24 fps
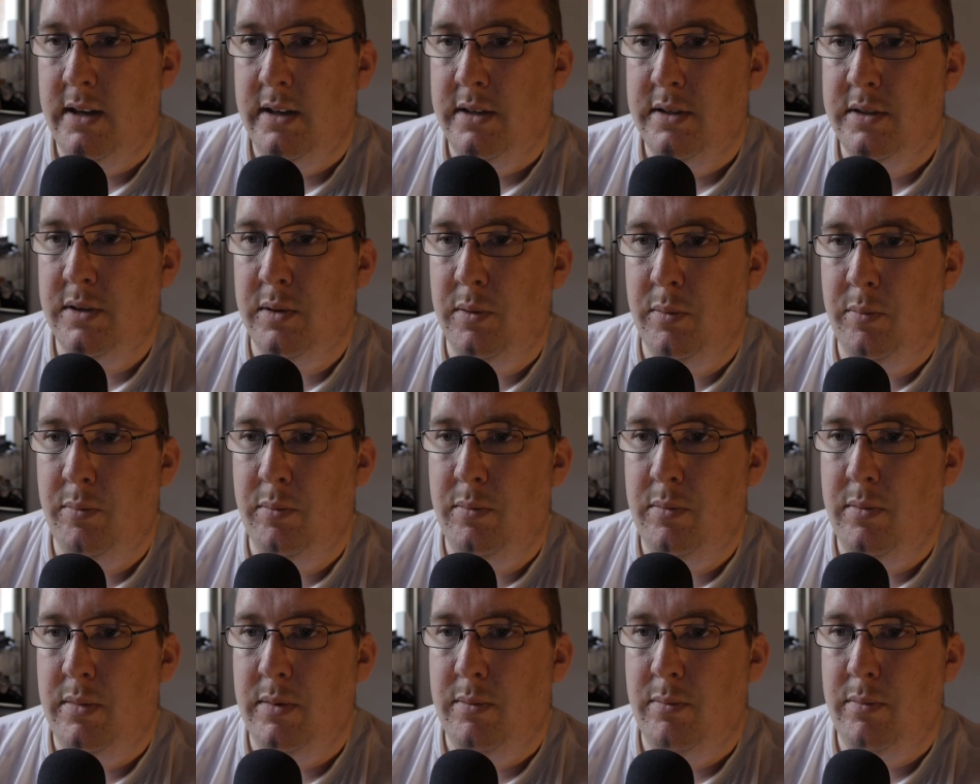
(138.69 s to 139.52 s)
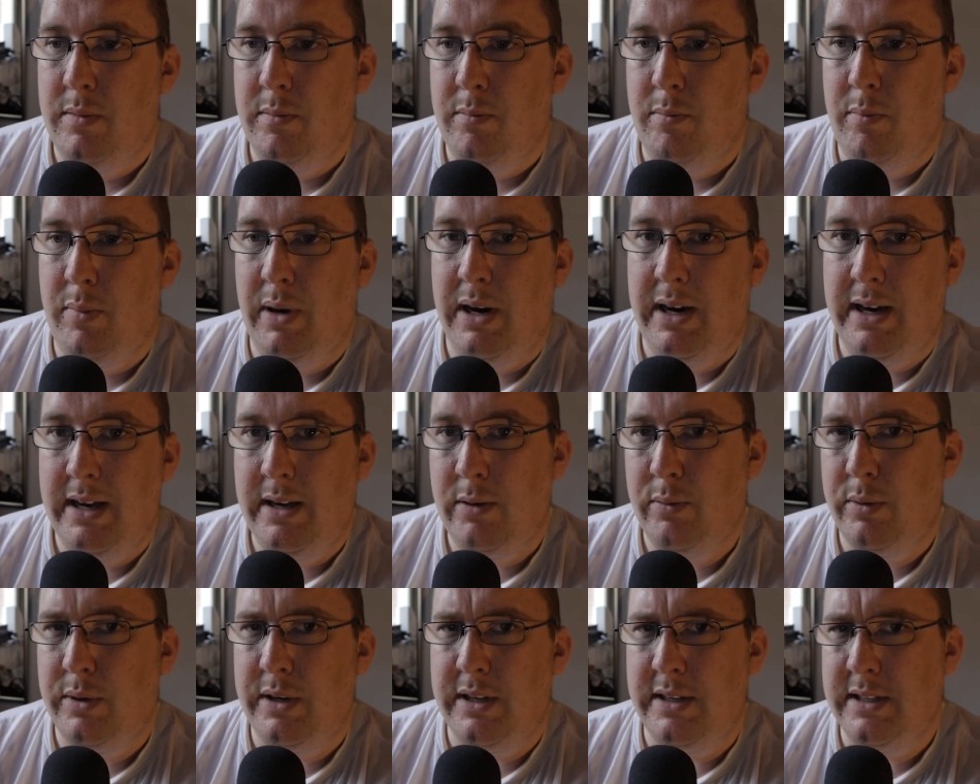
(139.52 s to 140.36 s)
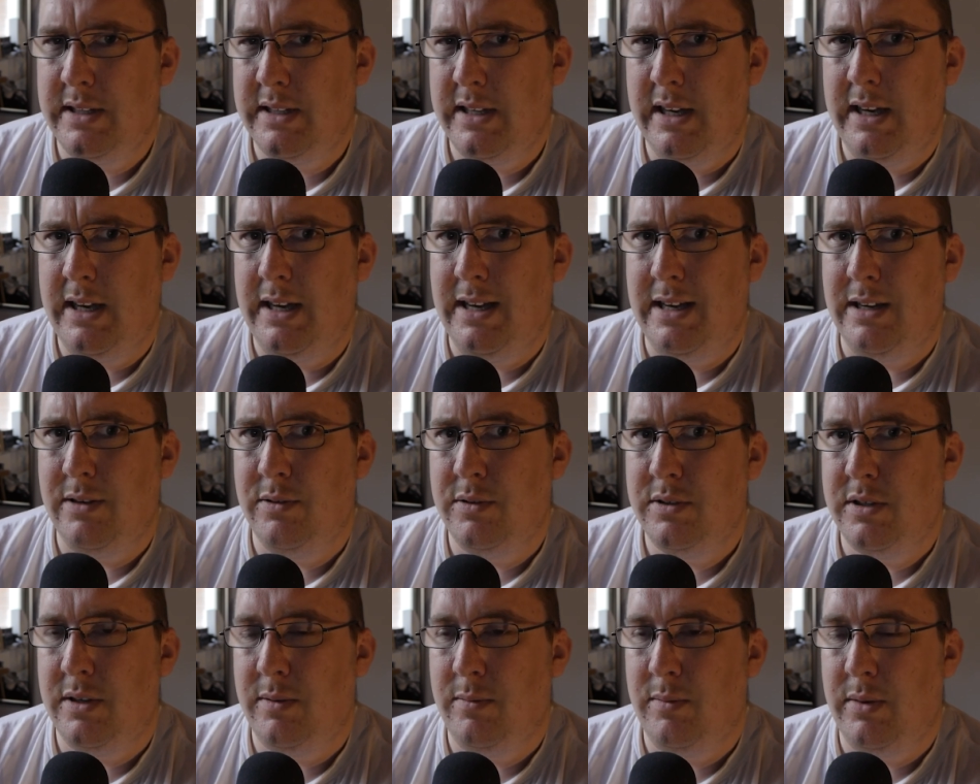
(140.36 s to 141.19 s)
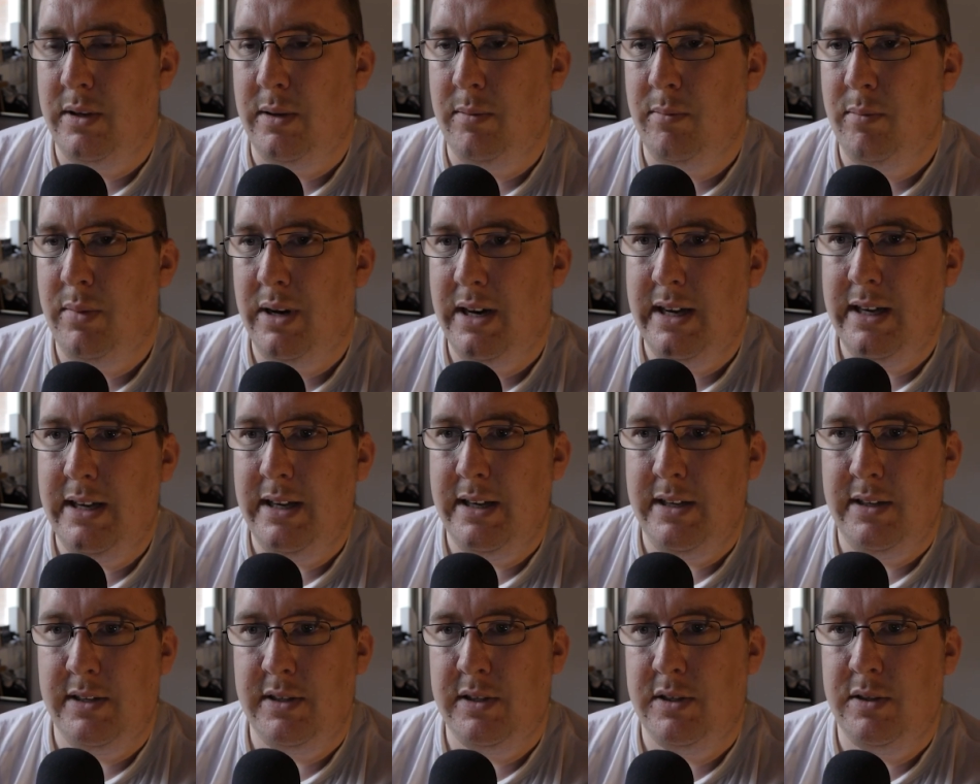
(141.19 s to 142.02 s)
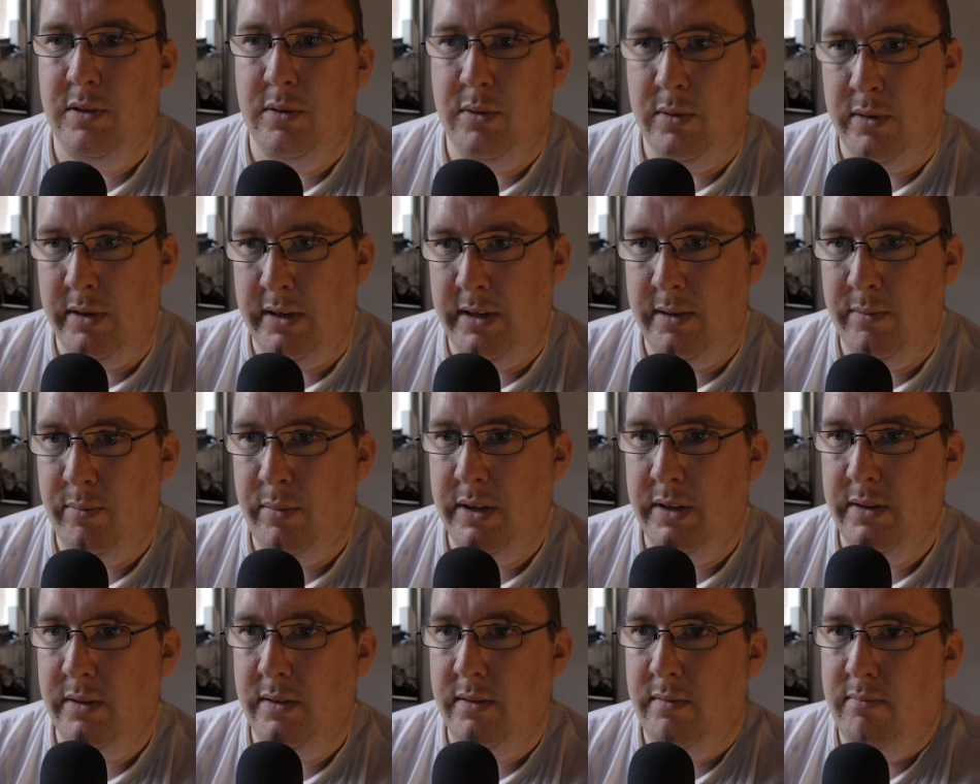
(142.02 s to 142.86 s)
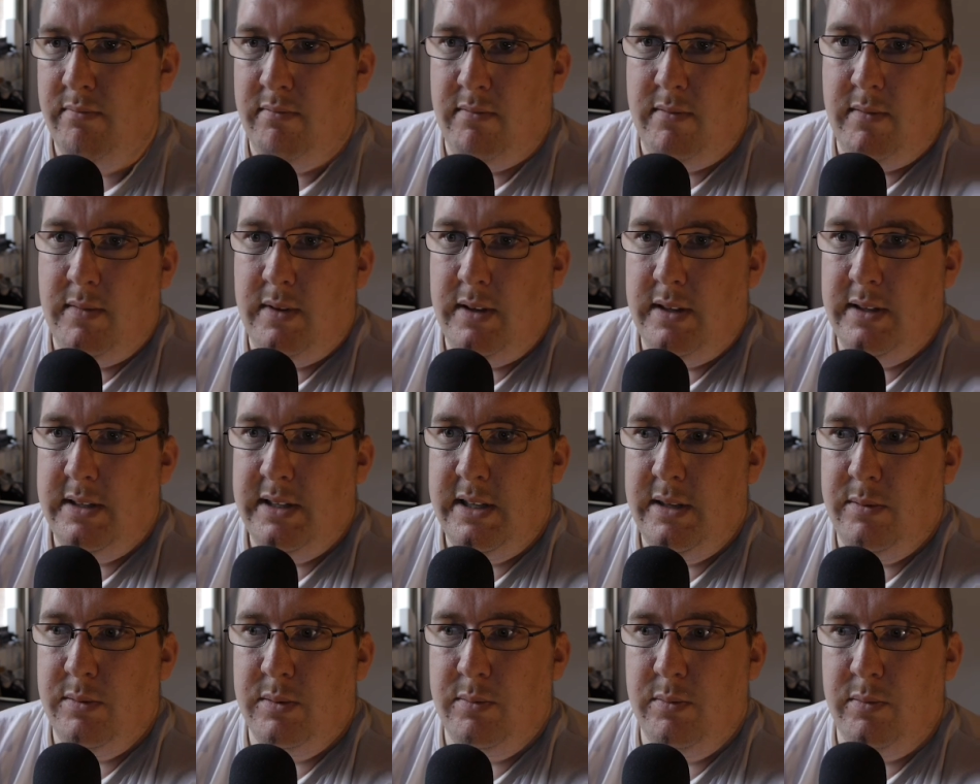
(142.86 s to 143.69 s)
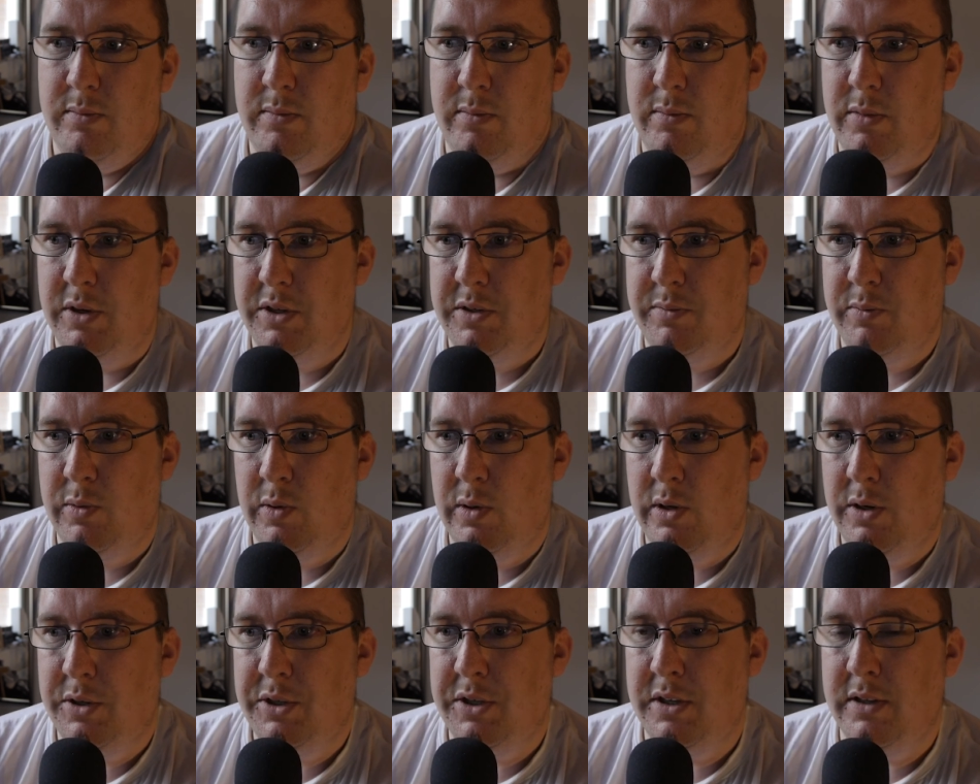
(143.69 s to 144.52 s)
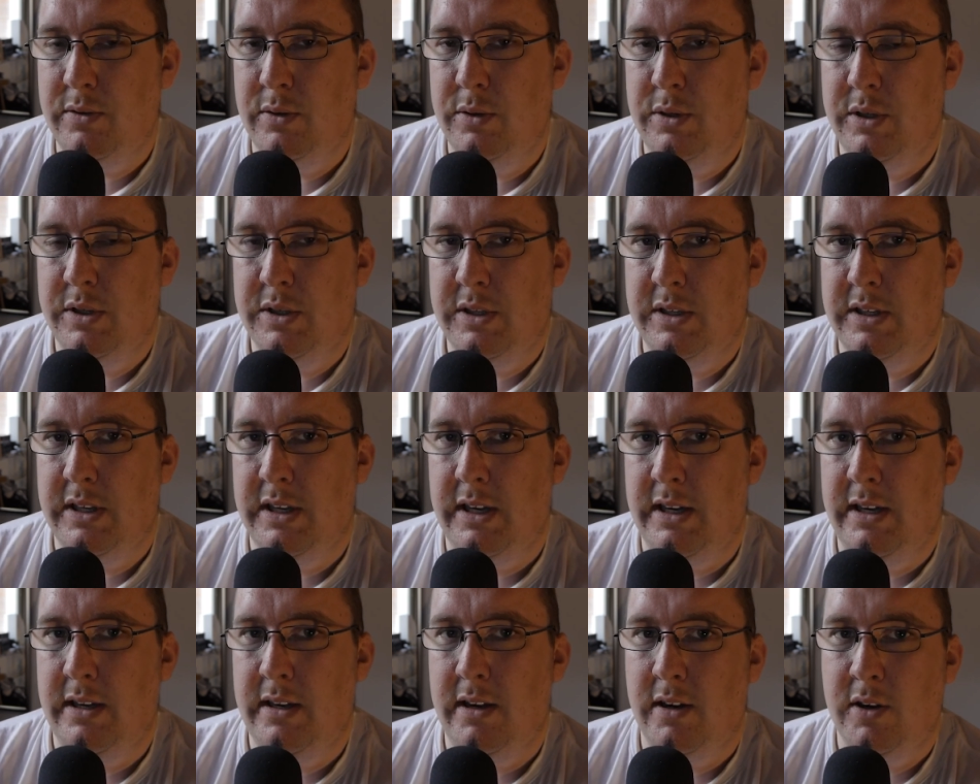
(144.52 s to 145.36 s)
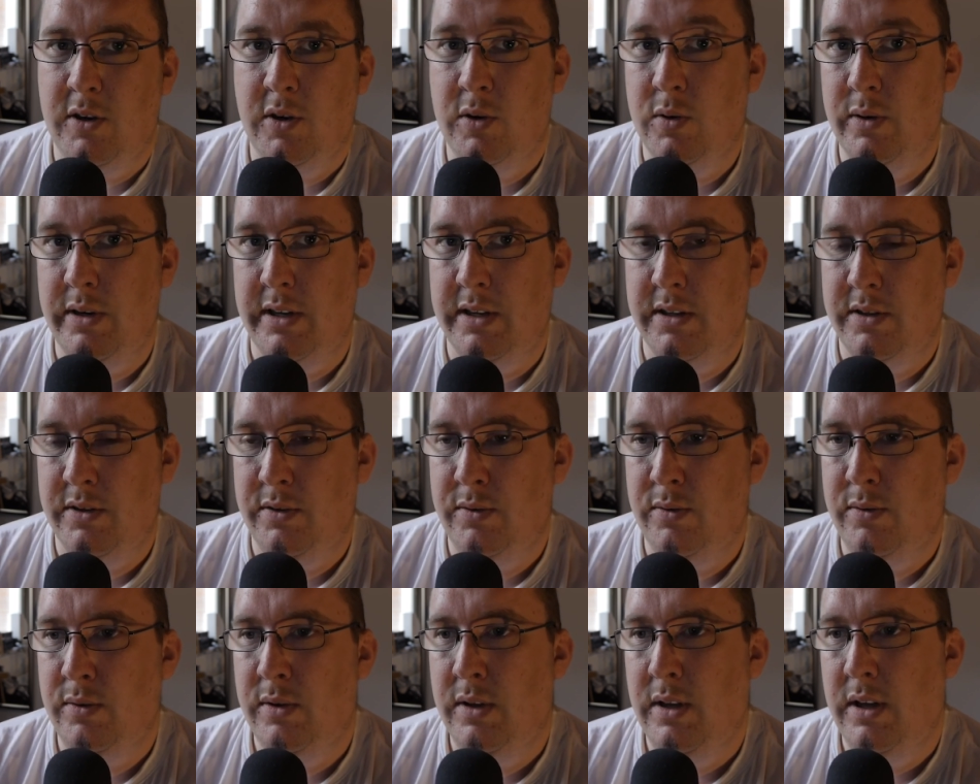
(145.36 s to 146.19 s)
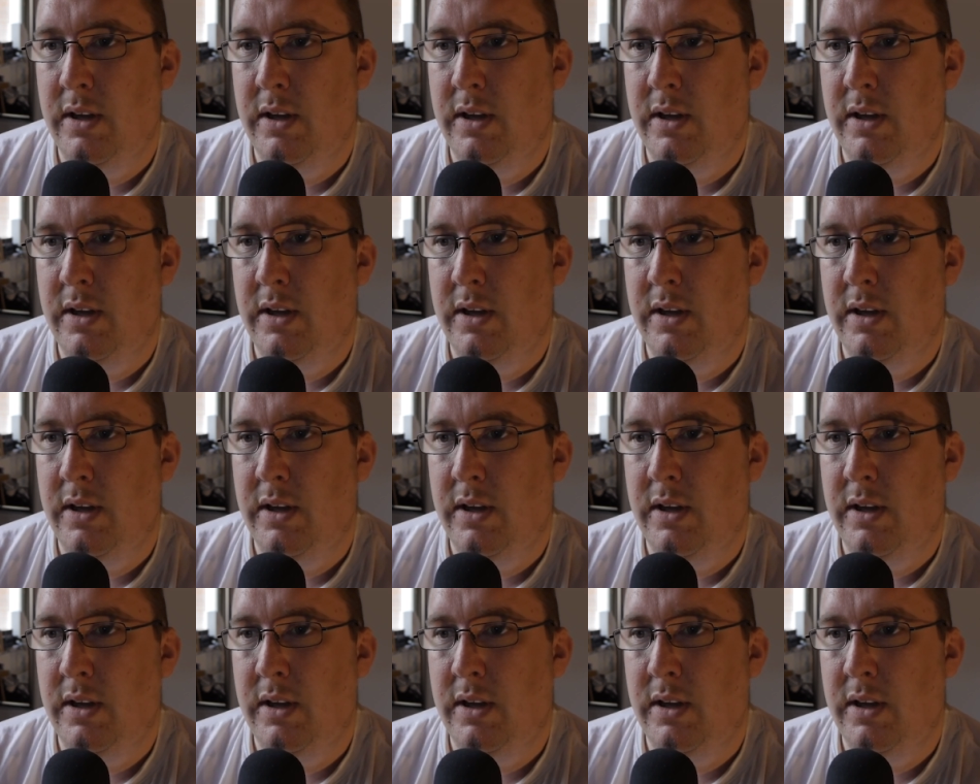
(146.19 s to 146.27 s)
So, by what he's saying or something, by his story. But it seems much more logical to just say according to.